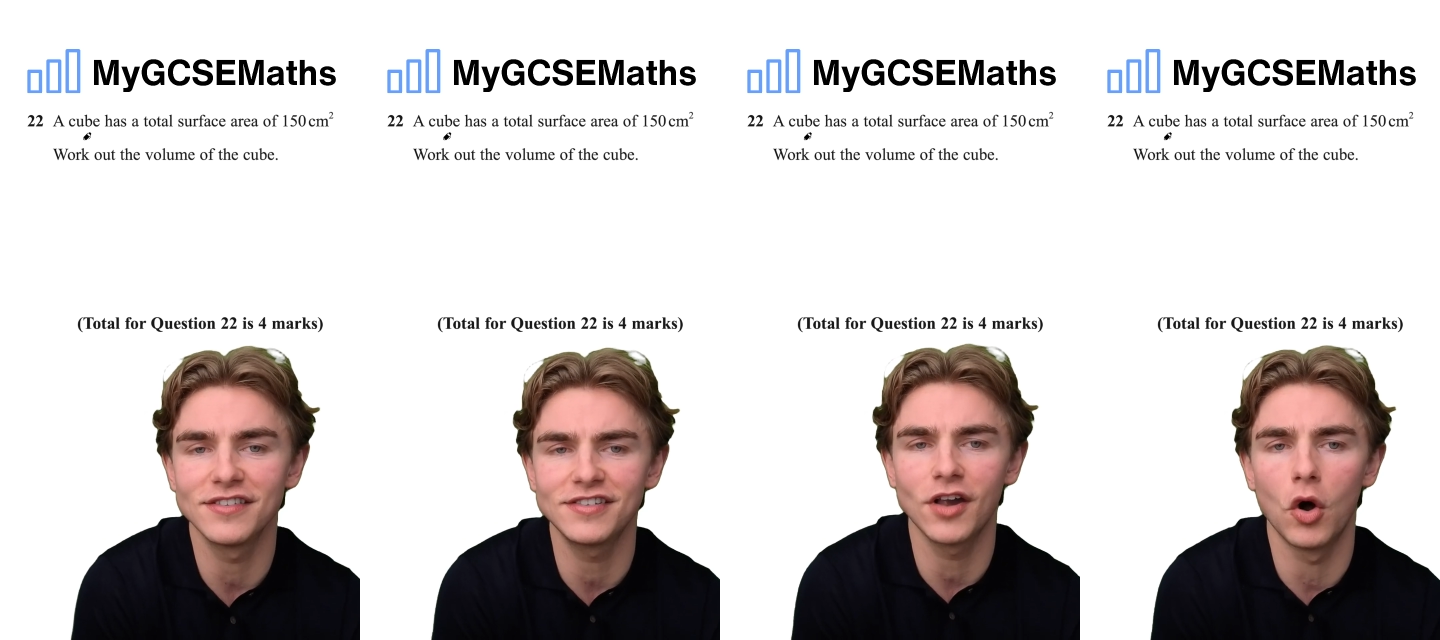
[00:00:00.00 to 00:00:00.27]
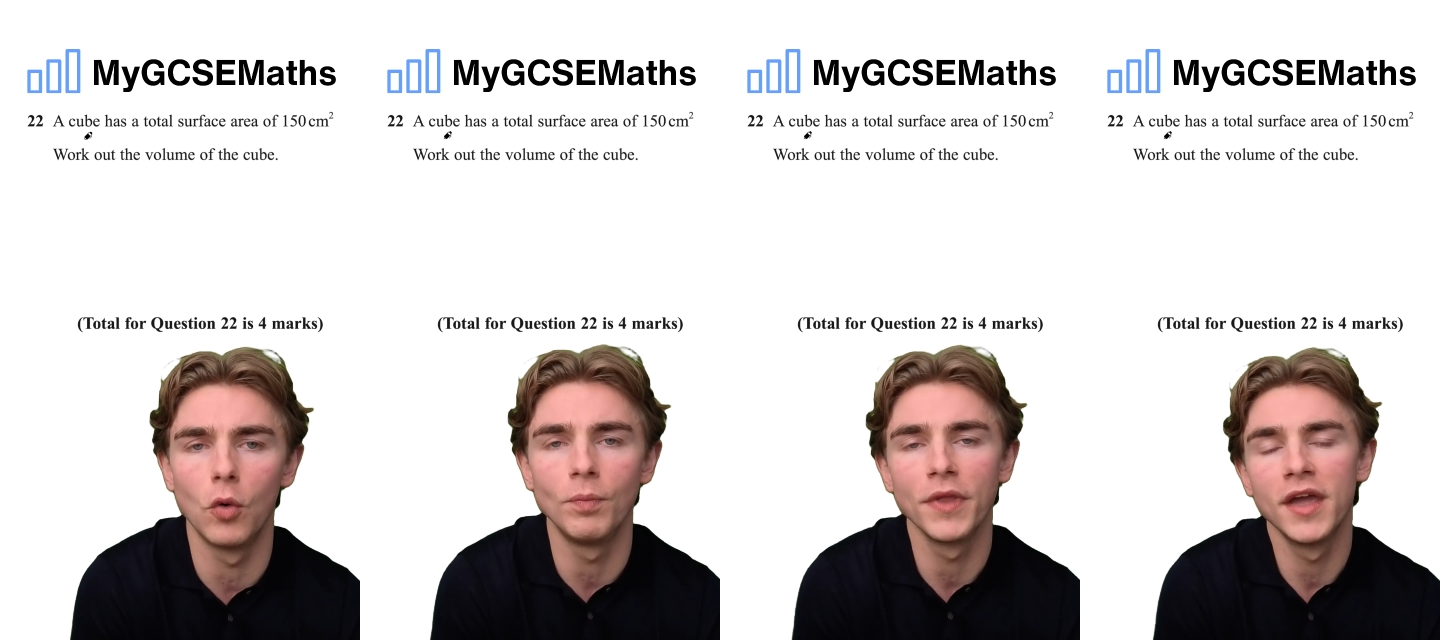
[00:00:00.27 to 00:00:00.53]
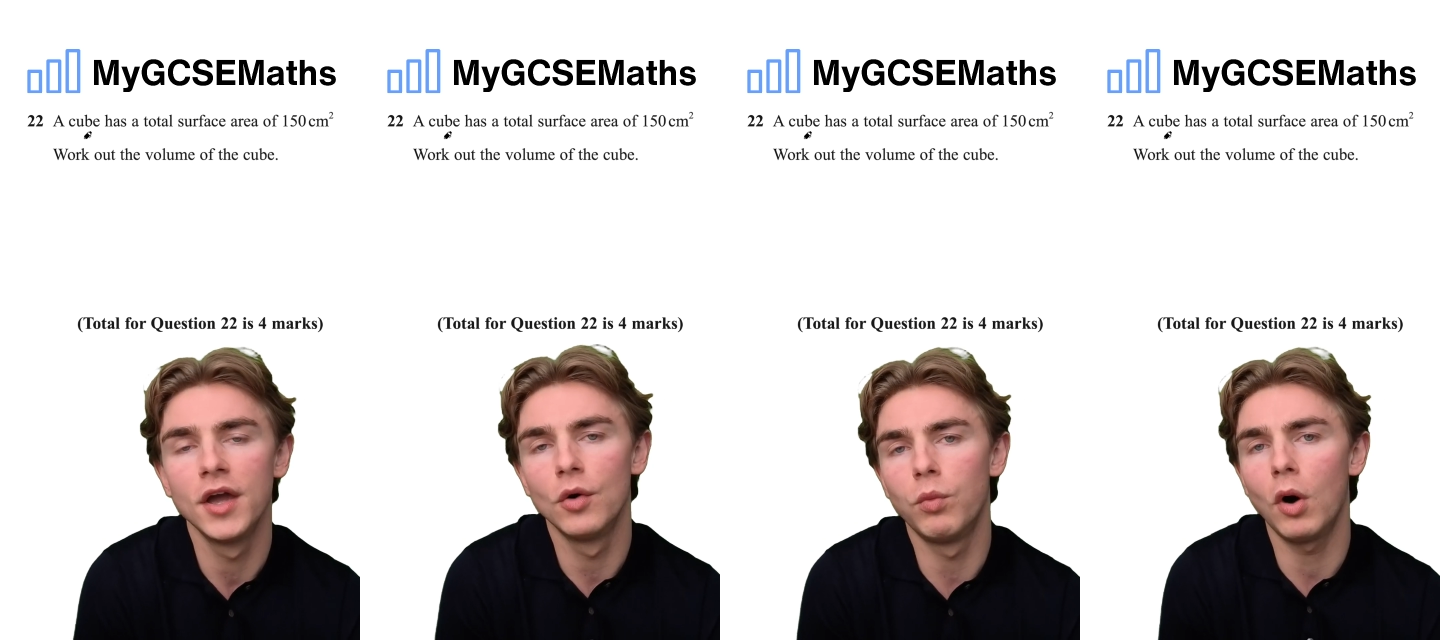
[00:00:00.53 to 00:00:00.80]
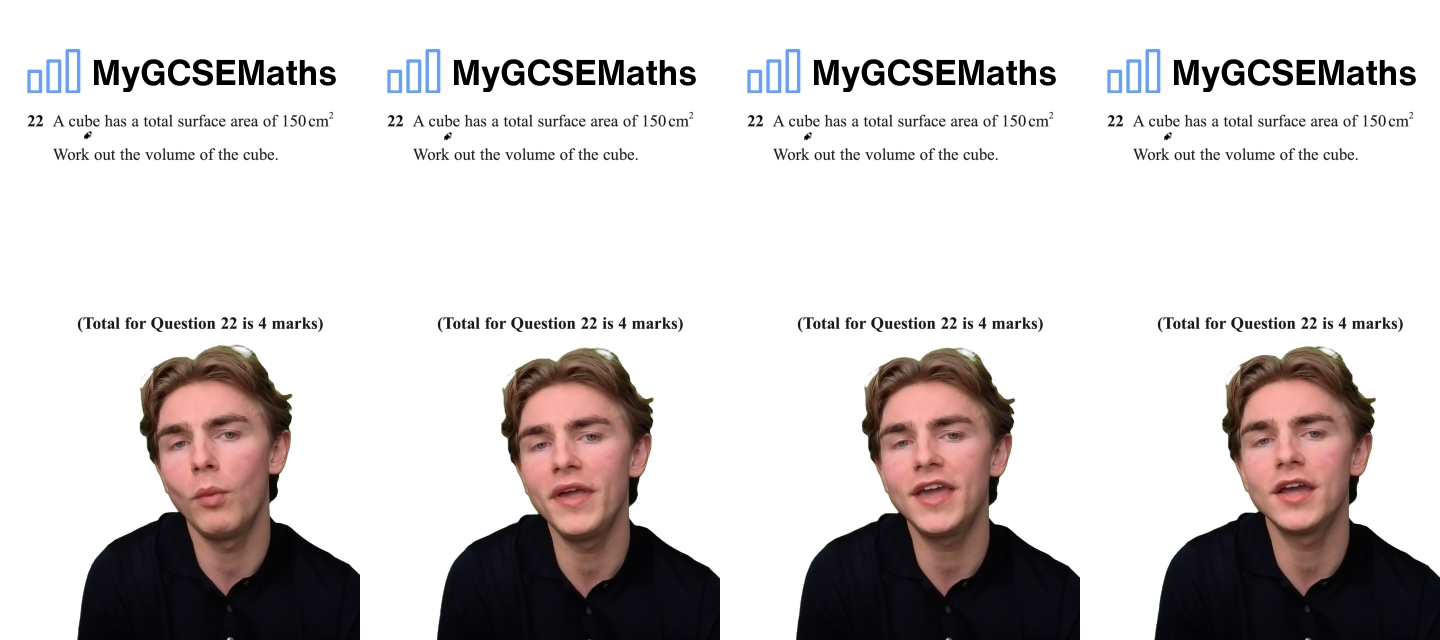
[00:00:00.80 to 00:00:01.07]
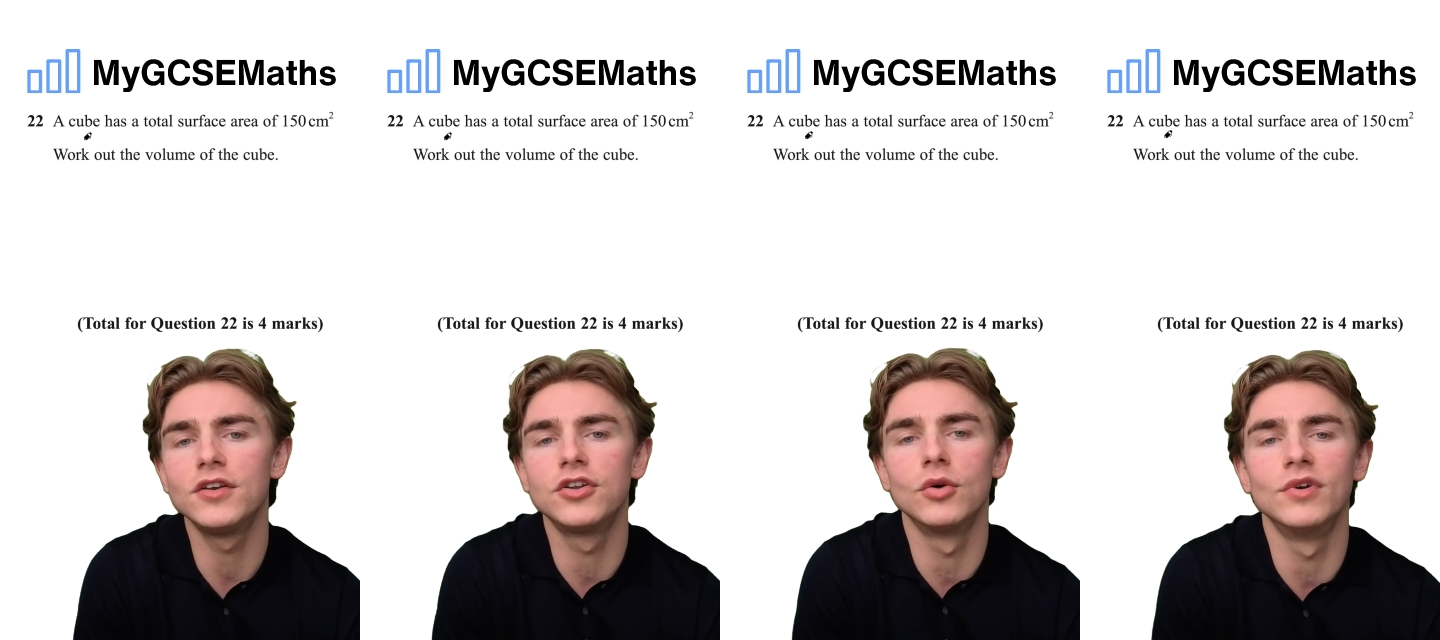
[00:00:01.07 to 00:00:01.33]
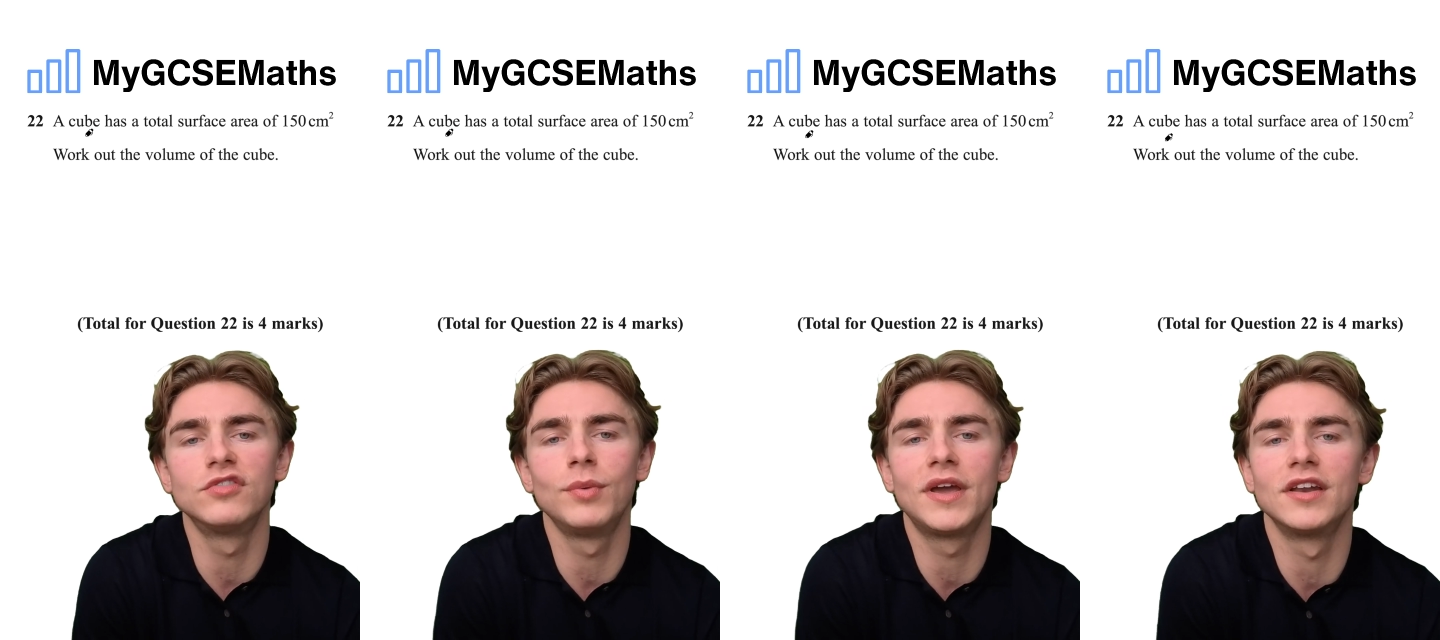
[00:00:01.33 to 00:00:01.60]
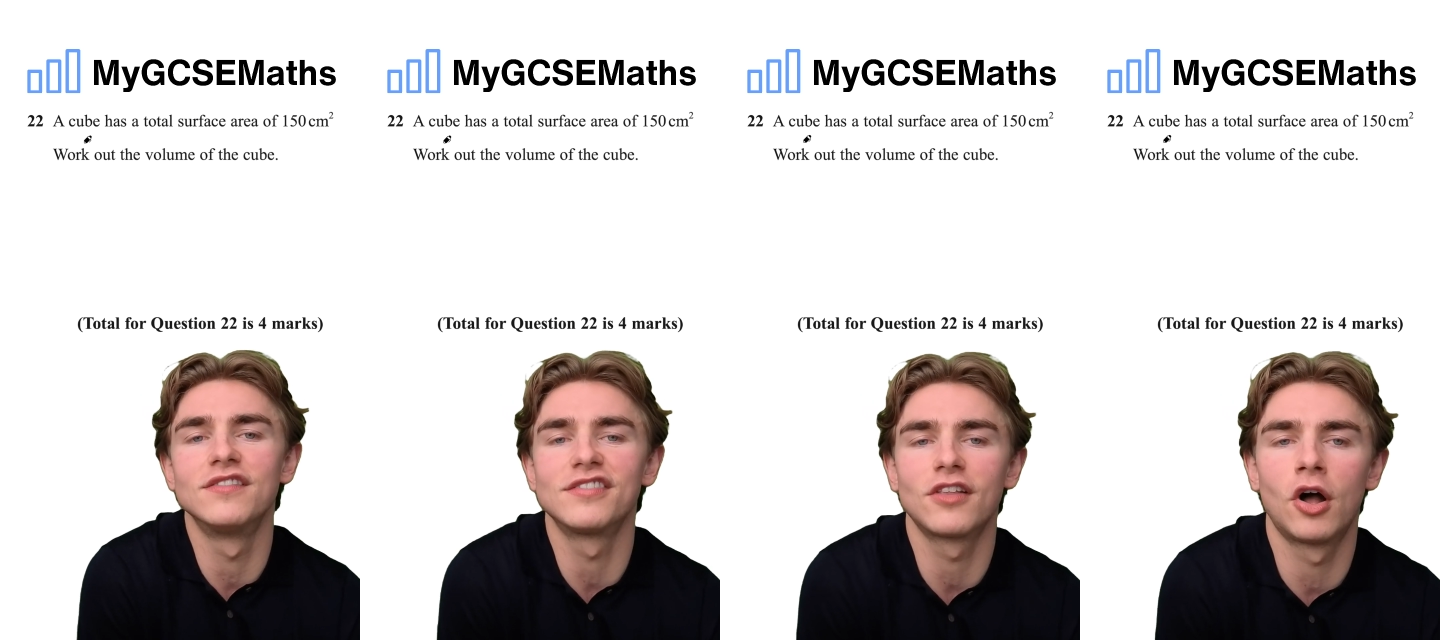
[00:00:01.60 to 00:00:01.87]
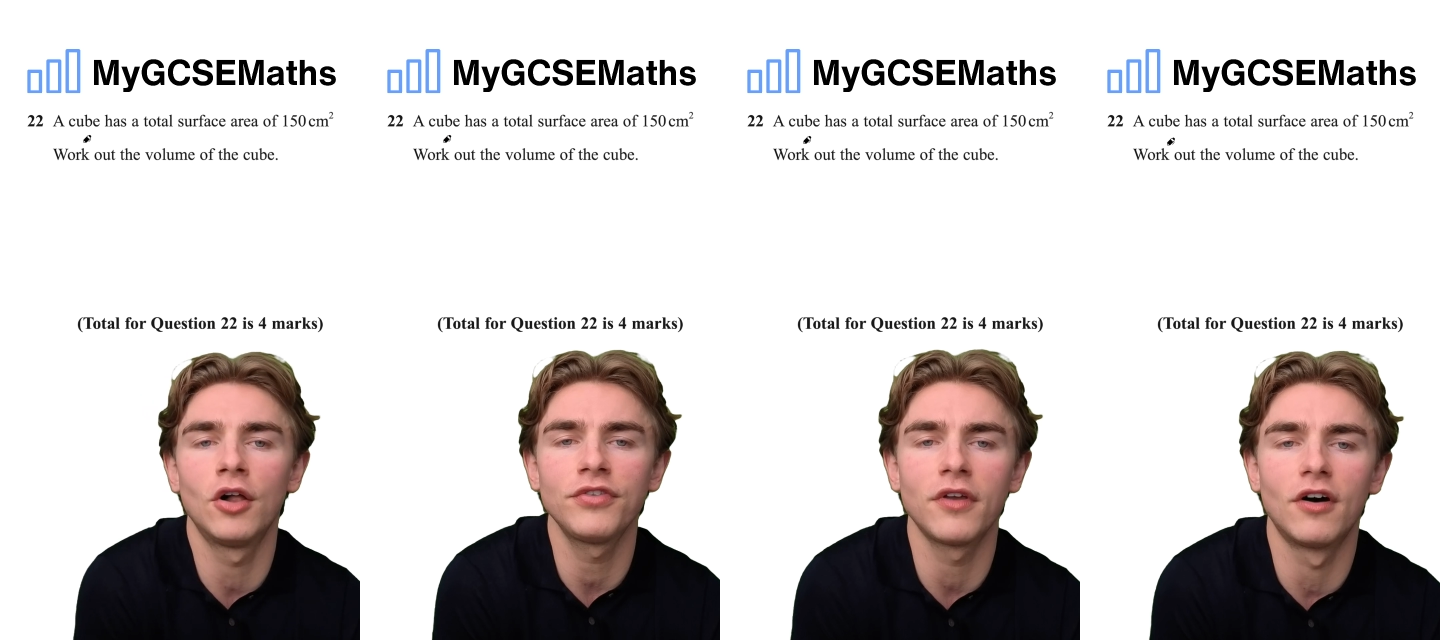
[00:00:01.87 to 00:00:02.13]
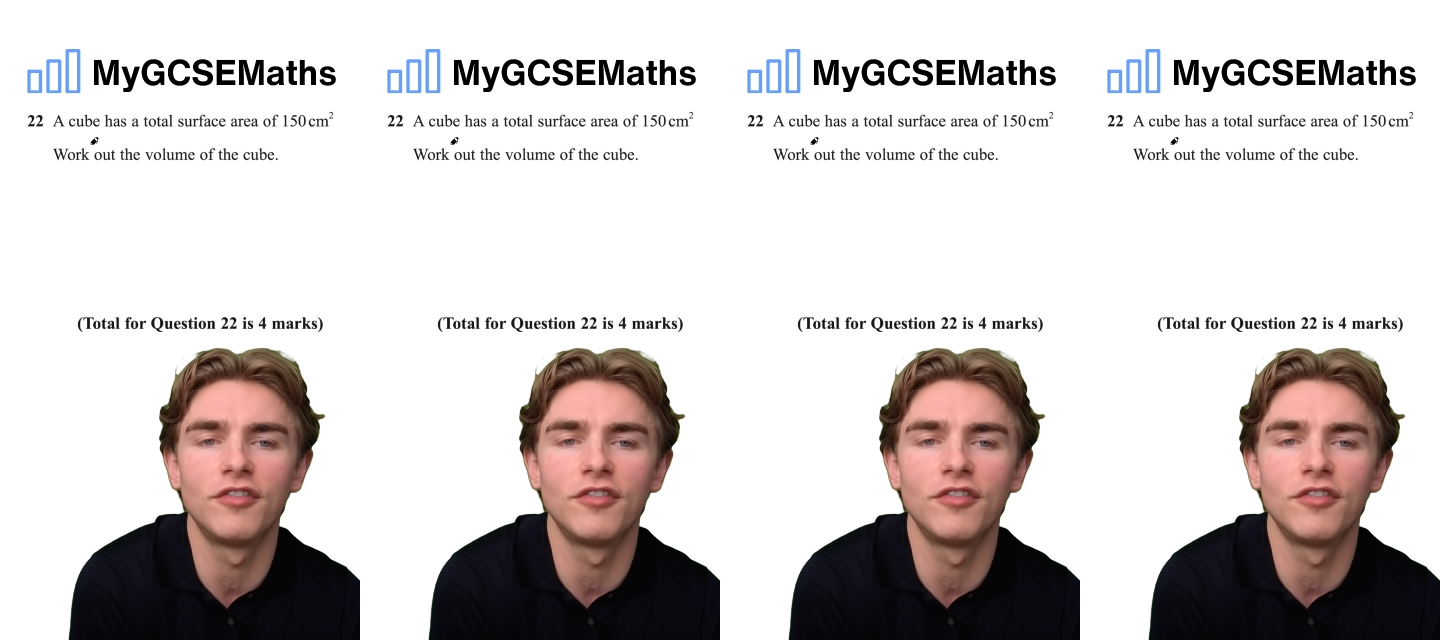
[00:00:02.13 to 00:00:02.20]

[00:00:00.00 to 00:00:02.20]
So what we can do is we can start